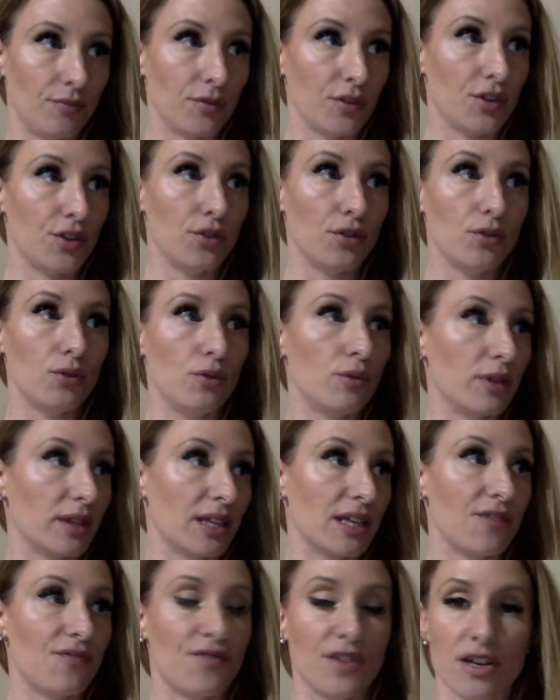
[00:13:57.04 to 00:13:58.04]
you
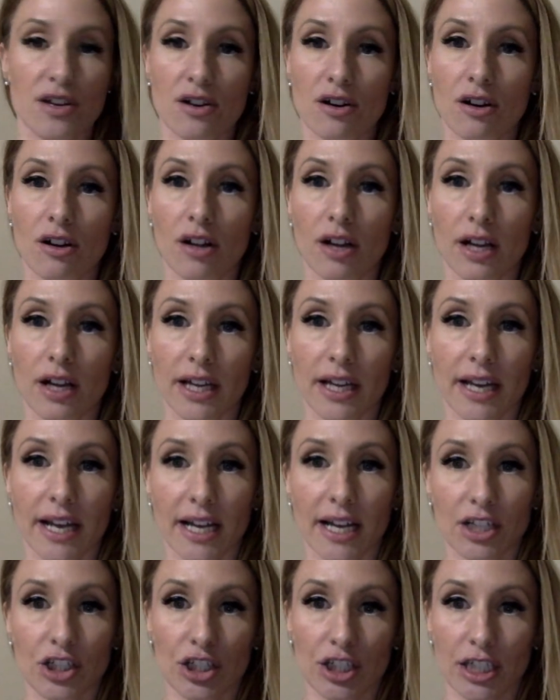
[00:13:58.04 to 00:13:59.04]
really feel a
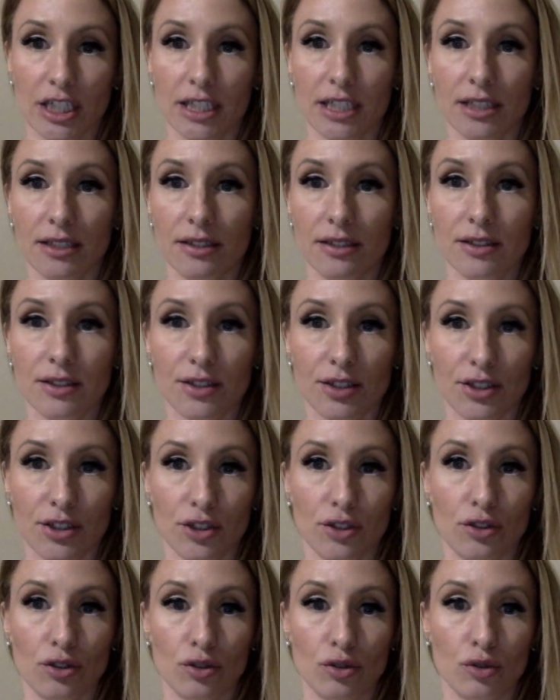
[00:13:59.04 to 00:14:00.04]
connection
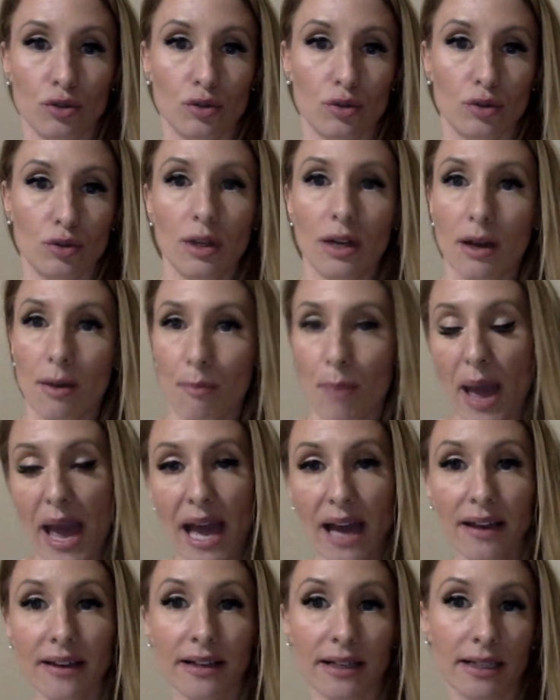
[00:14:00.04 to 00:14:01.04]
to
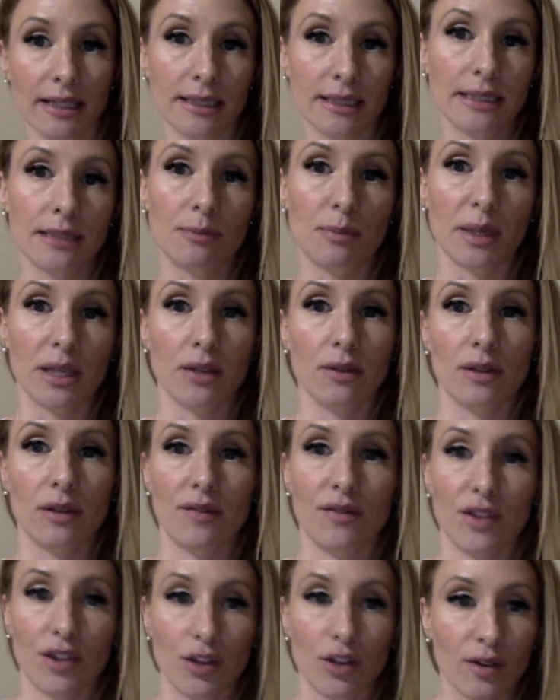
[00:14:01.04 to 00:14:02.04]
pandas, but you
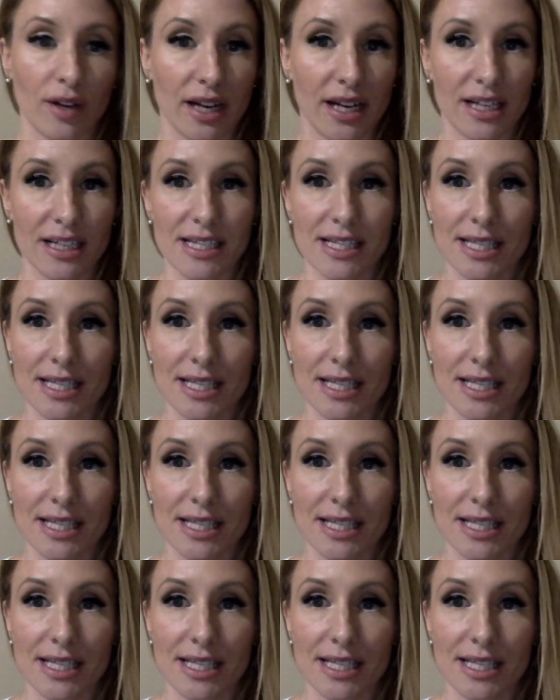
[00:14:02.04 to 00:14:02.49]
live in the United